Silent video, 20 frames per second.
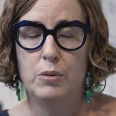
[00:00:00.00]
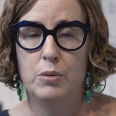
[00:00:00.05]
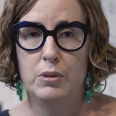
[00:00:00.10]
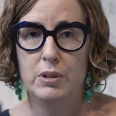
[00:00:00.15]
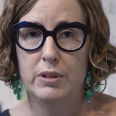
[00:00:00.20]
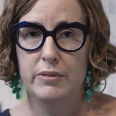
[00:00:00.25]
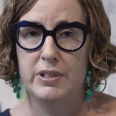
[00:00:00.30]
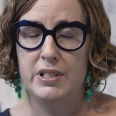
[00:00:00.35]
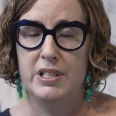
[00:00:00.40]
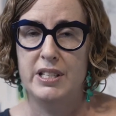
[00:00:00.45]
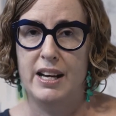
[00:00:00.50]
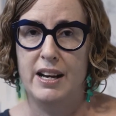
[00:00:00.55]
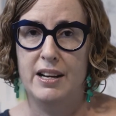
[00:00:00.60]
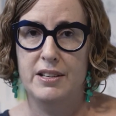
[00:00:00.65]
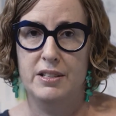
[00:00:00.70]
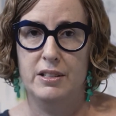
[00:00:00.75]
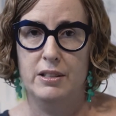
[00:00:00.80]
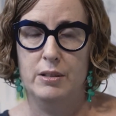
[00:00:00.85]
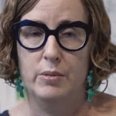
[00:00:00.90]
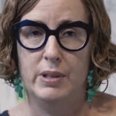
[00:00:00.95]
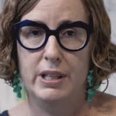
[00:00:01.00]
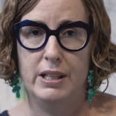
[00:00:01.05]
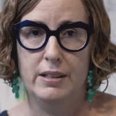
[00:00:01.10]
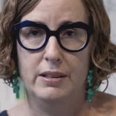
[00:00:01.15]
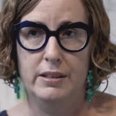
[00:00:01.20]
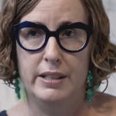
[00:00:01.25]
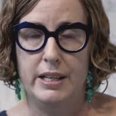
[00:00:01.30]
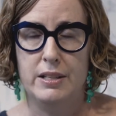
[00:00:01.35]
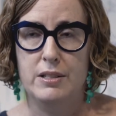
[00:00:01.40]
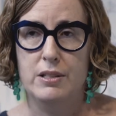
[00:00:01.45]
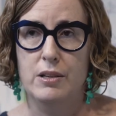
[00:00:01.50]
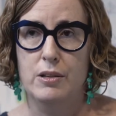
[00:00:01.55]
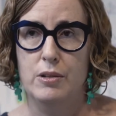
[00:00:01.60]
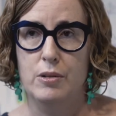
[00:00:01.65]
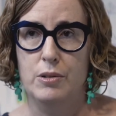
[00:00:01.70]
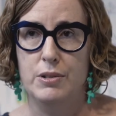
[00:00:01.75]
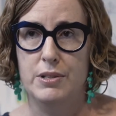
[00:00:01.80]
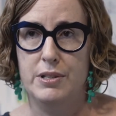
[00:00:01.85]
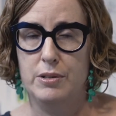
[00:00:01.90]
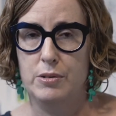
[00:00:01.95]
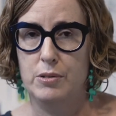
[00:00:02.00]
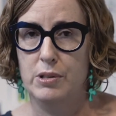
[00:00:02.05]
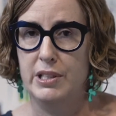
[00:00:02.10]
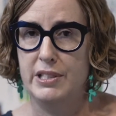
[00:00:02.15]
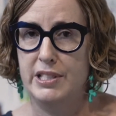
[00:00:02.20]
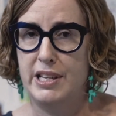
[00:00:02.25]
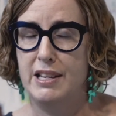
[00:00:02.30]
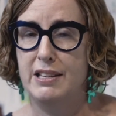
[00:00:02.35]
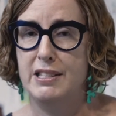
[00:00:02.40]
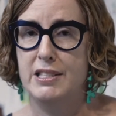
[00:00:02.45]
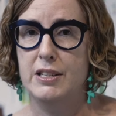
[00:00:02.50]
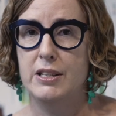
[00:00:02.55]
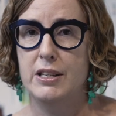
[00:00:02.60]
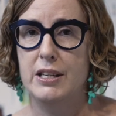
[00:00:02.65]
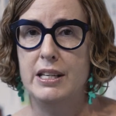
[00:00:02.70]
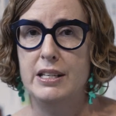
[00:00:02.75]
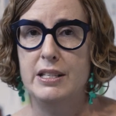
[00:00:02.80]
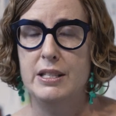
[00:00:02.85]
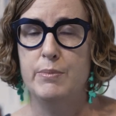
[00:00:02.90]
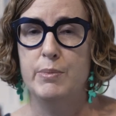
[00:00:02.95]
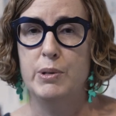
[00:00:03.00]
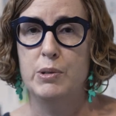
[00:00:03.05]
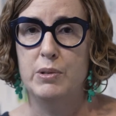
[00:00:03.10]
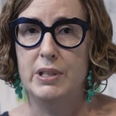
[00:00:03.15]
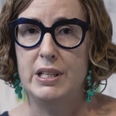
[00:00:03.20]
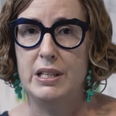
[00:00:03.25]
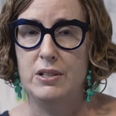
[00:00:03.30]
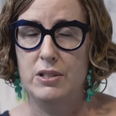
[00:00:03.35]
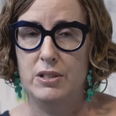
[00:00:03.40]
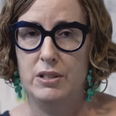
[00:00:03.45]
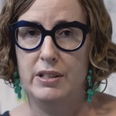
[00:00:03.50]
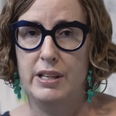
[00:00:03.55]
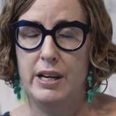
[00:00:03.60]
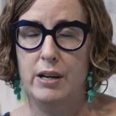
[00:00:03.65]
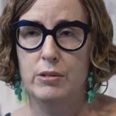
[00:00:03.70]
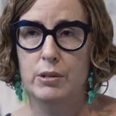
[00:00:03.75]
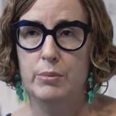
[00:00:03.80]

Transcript: All of the data that we collect across the organisation is built into that